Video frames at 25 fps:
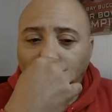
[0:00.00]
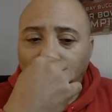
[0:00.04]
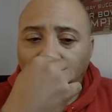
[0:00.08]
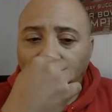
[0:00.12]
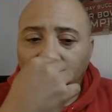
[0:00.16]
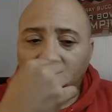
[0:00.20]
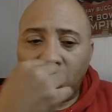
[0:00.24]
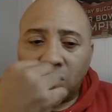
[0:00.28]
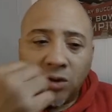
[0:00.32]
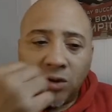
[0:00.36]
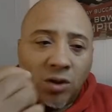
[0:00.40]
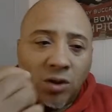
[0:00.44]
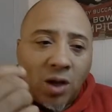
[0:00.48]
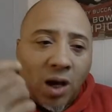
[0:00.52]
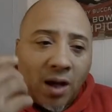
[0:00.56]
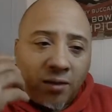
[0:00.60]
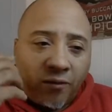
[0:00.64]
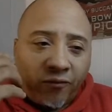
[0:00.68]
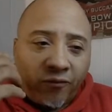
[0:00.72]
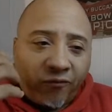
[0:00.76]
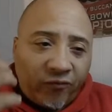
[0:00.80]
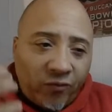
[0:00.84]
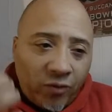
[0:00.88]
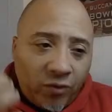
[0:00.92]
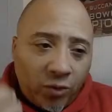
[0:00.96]
You got to
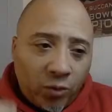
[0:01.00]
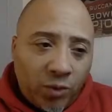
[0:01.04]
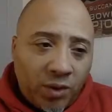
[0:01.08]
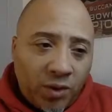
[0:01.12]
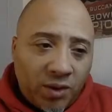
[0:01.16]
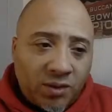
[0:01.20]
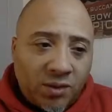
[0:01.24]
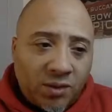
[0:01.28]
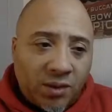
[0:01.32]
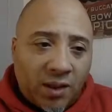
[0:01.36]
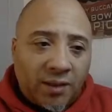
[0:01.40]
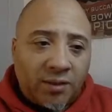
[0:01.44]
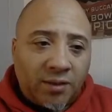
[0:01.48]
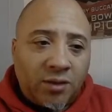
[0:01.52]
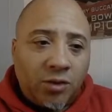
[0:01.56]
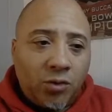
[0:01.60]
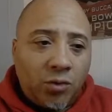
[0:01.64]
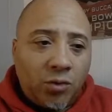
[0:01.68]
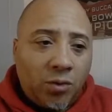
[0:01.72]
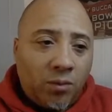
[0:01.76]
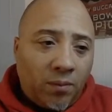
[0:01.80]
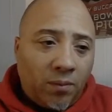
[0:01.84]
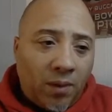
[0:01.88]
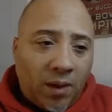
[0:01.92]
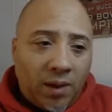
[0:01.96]
feel what it's like to do
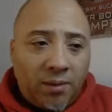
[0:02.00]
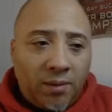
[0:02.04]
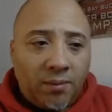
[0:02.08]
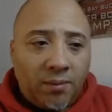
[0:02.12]
it right.